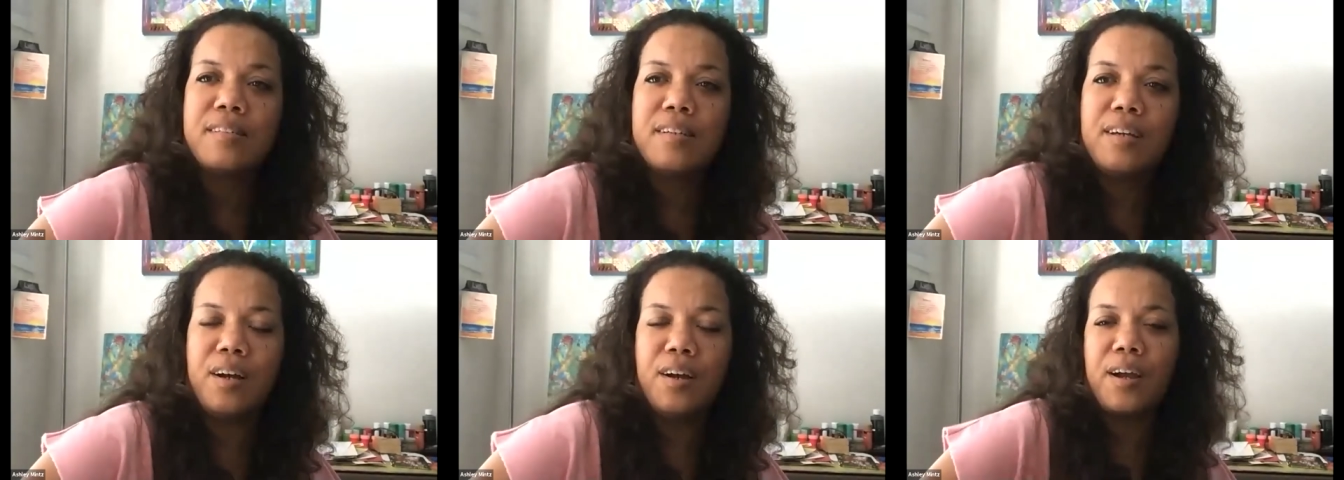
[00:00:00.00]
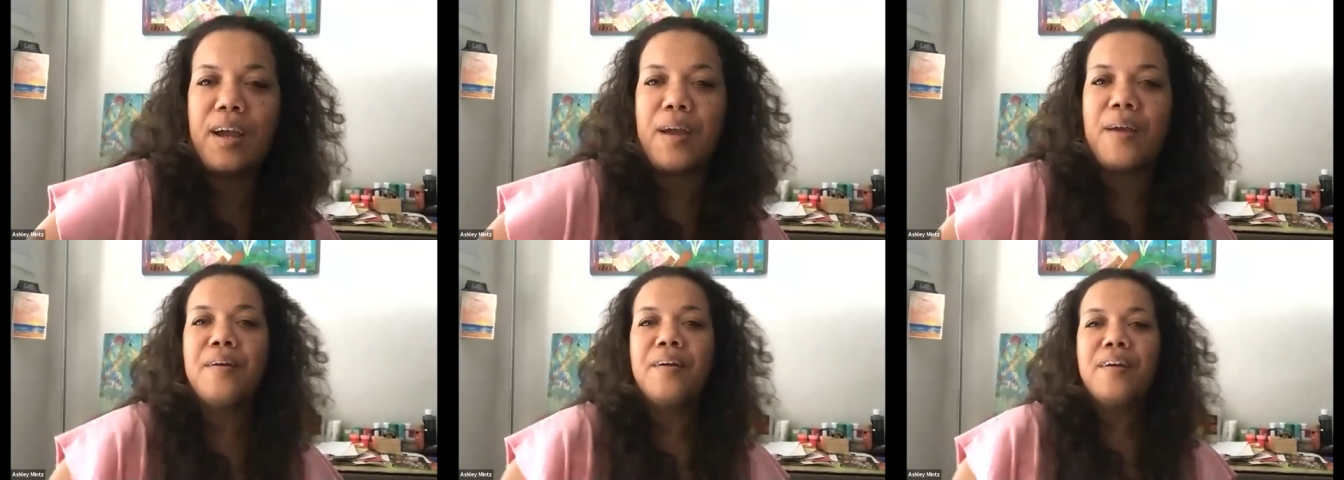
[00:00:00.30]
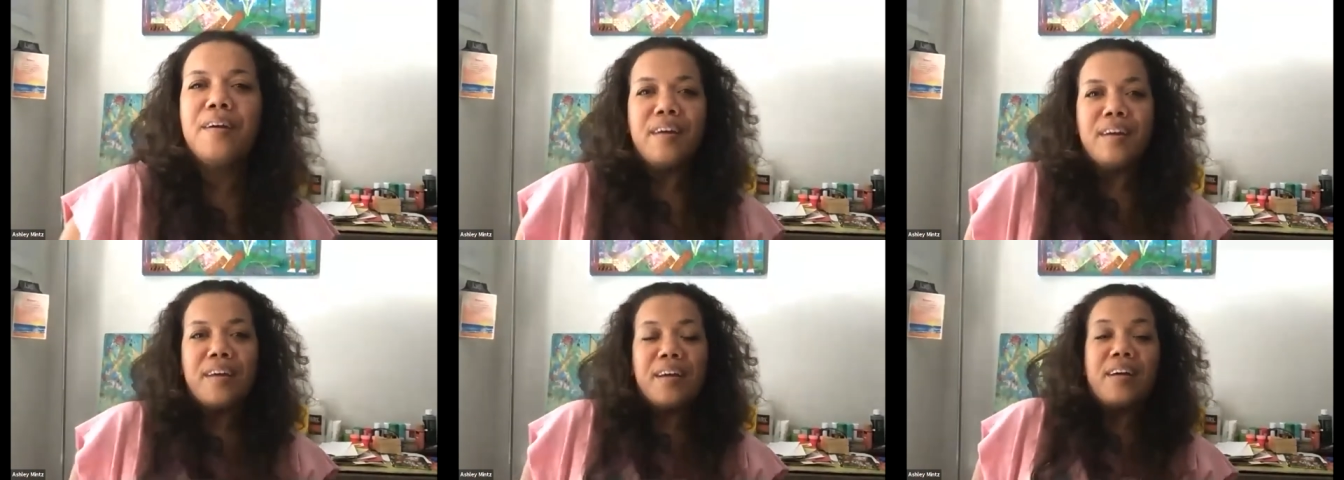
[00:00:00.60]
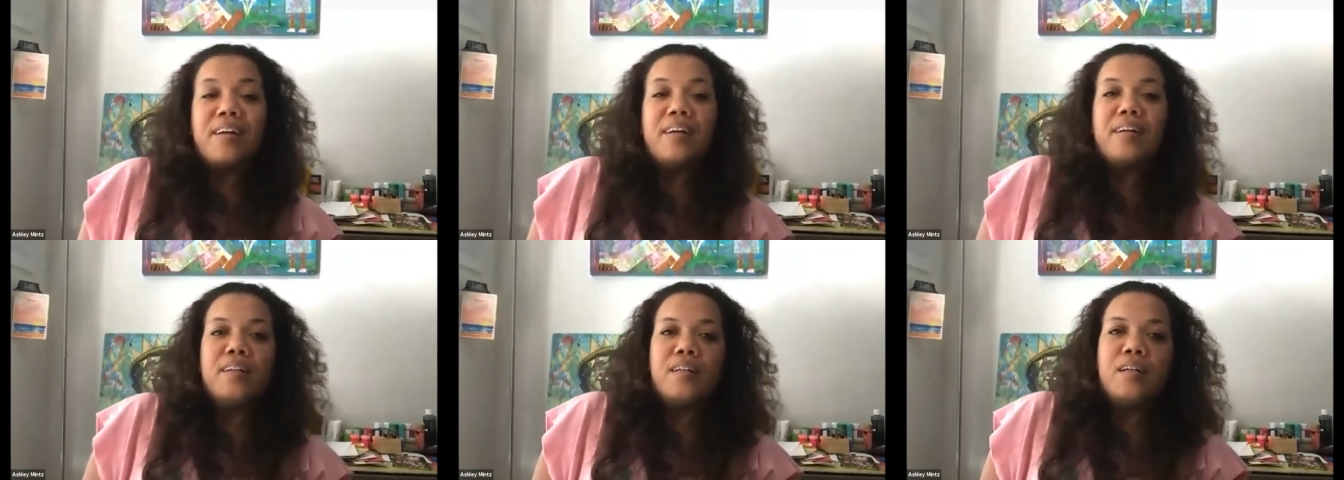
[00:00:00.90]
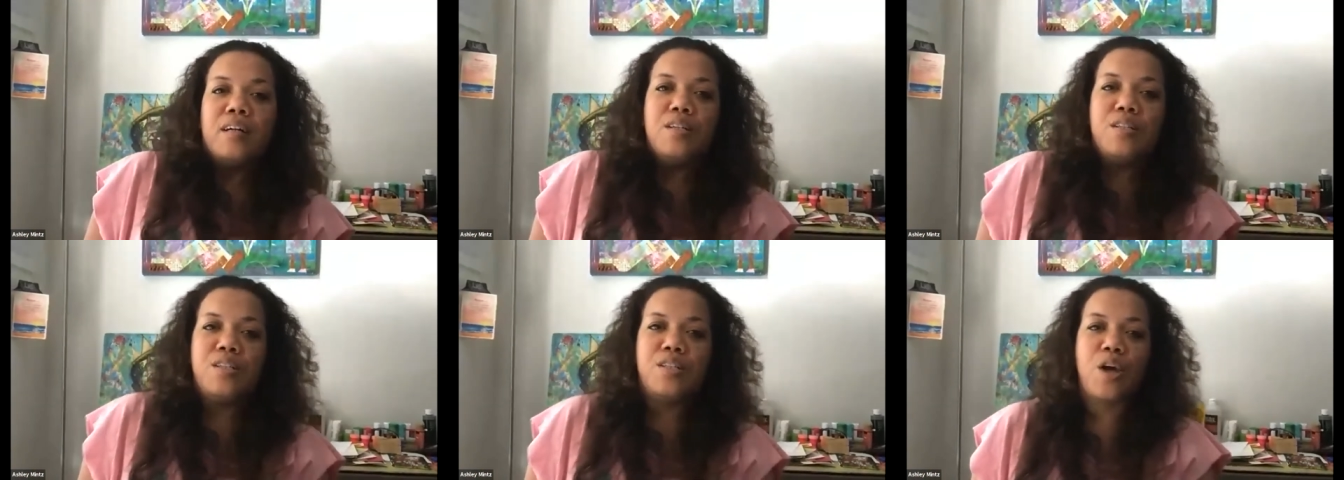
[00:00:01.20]
Okay.
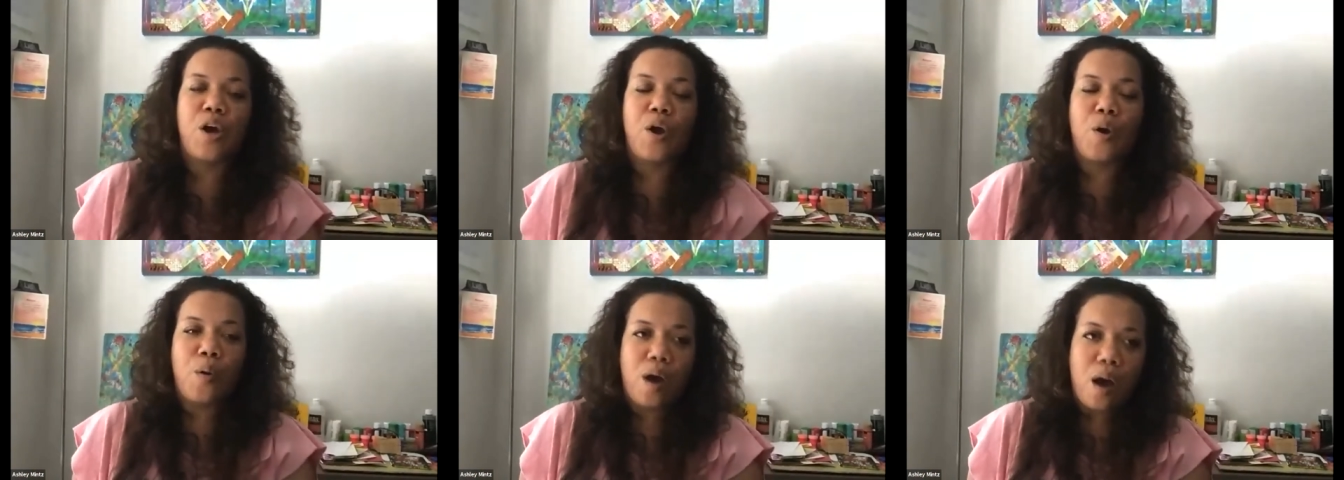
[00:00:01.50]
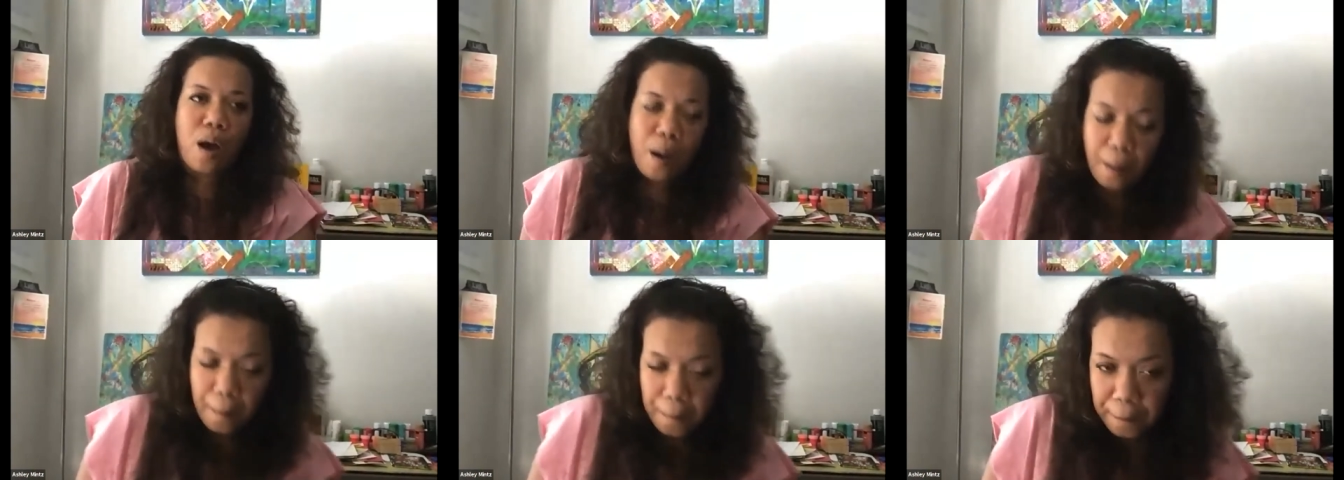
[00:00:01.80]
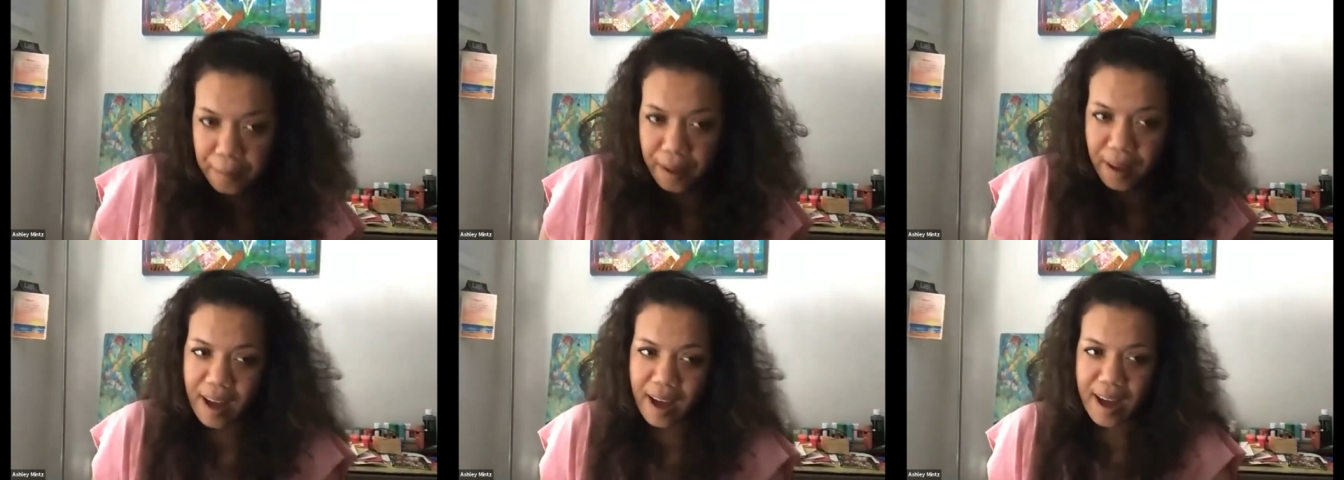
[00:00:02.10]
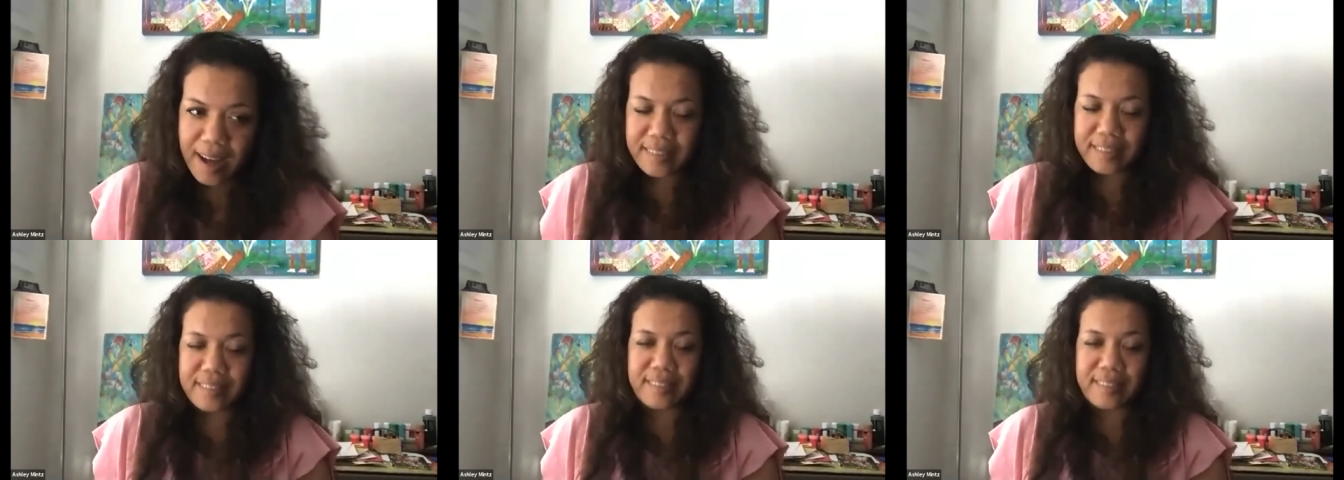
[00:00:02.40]
So I